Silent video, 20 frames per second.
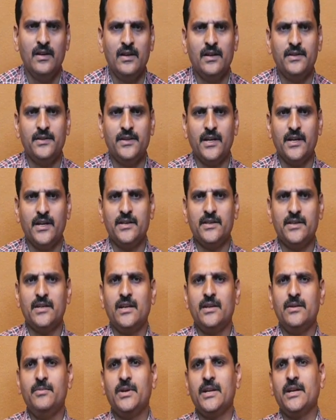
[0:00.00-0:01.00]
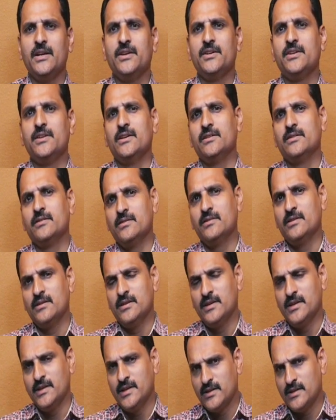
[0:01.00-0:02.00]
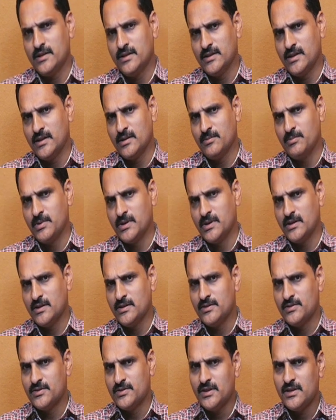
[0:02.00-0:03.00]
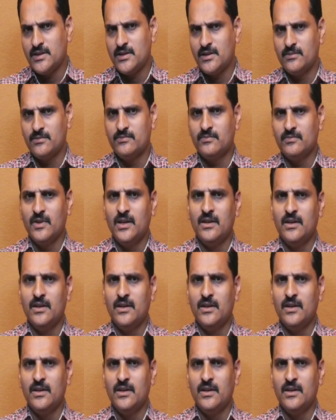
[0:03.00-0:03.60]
There is a limitation here in the refrigeration system.